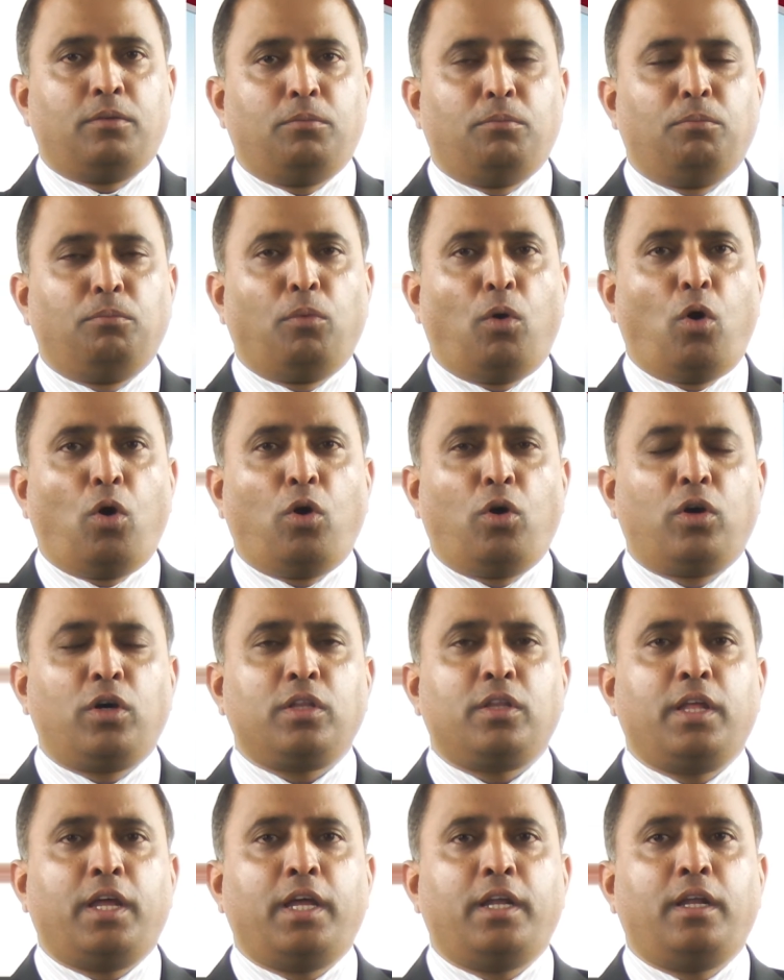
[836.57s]
more
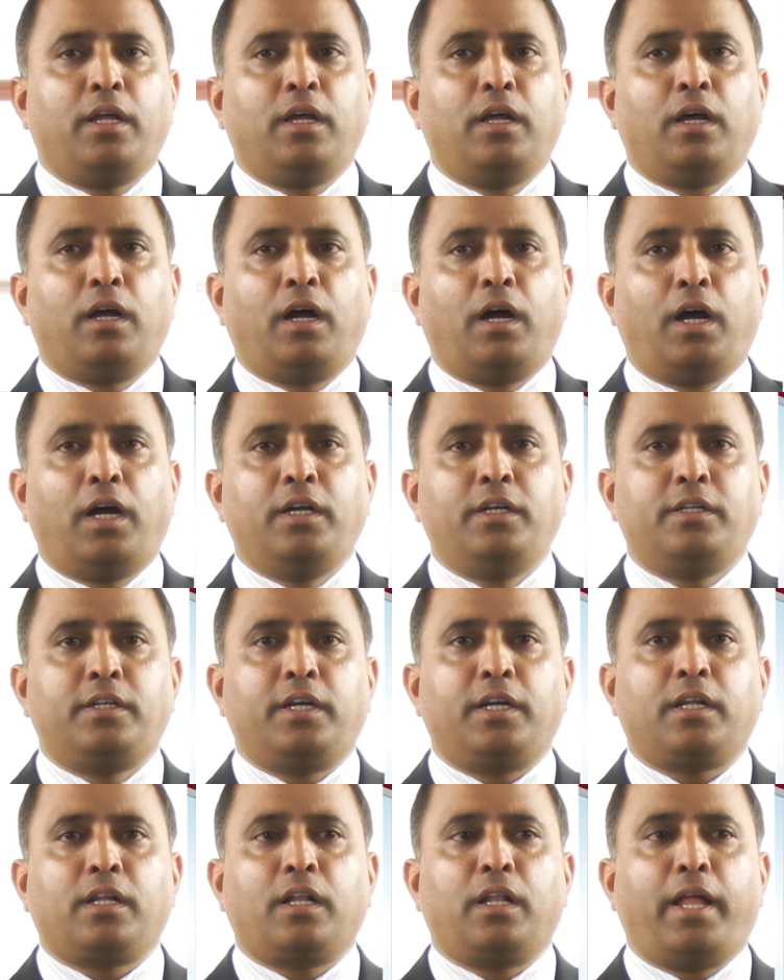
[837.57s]
than
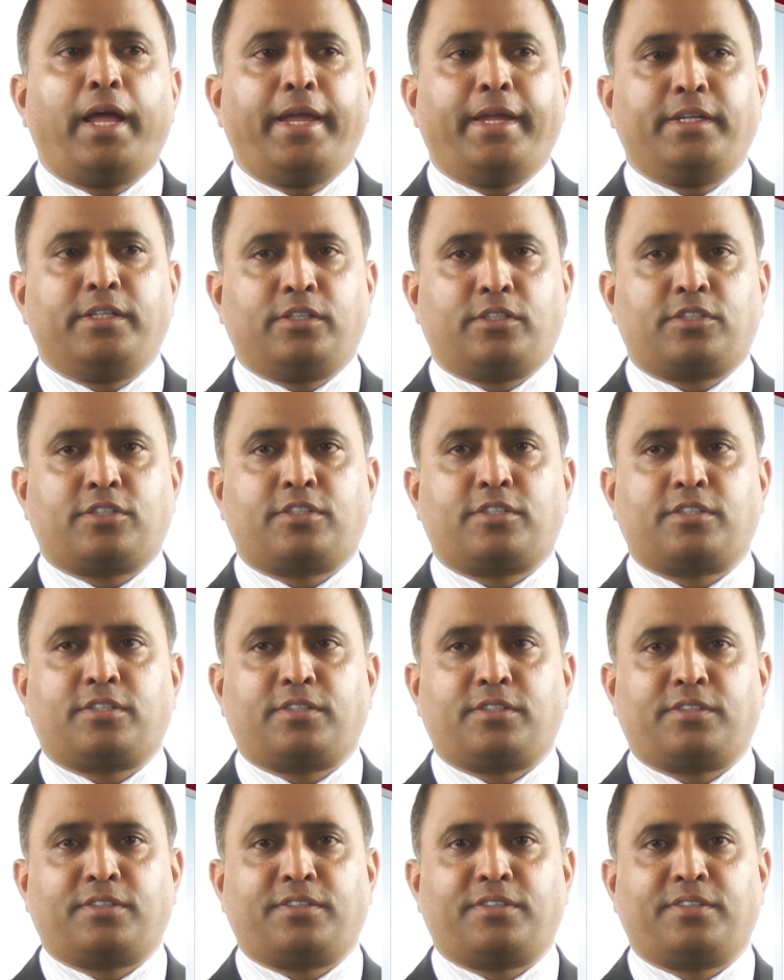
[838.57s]
100
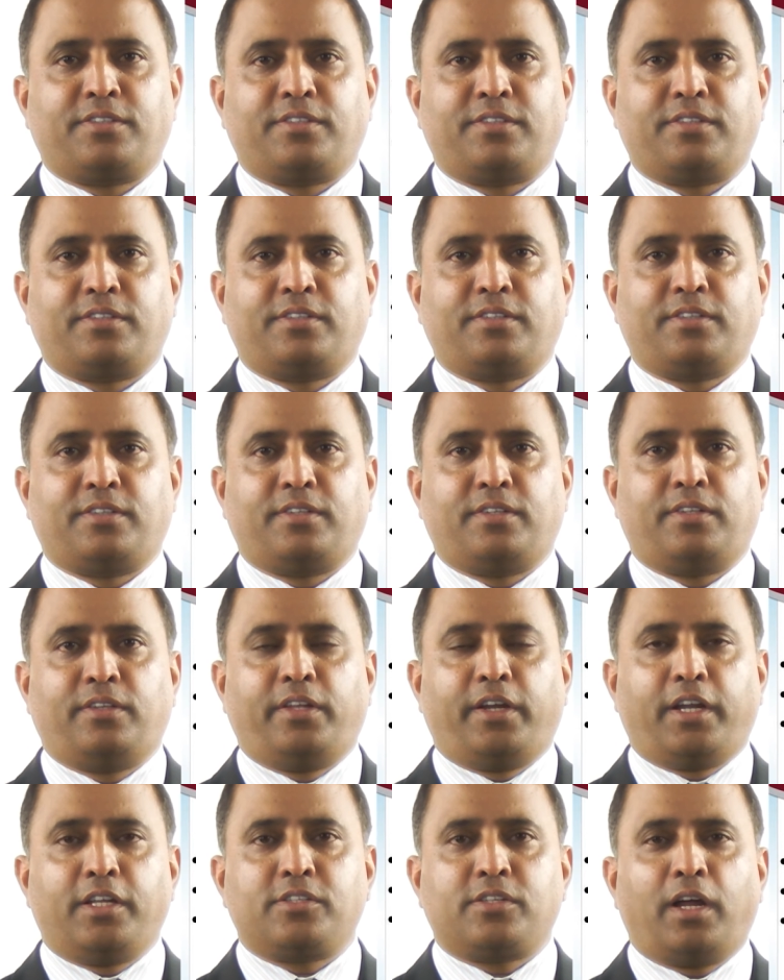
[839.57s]
clients,
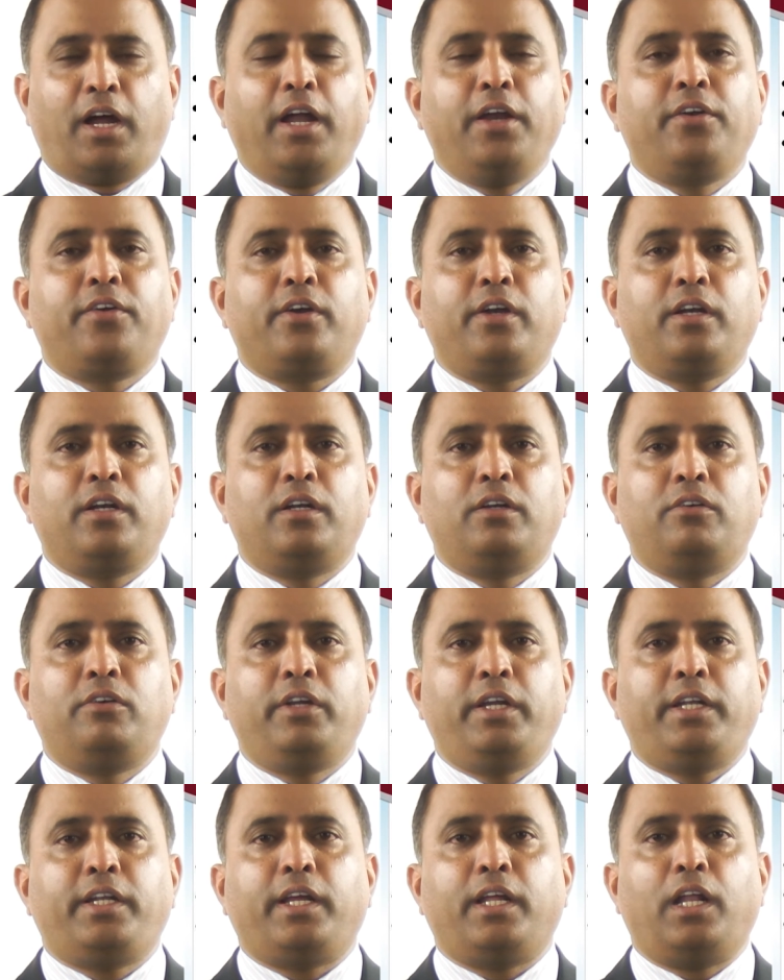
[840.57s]
that is 100
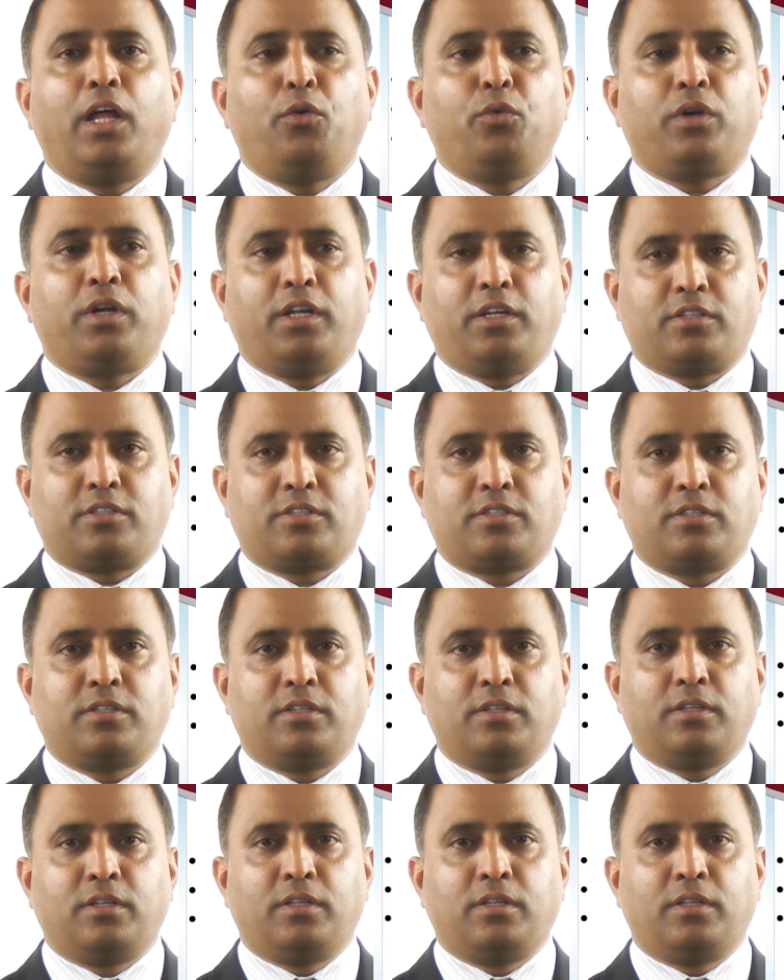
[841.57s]
retail outlets.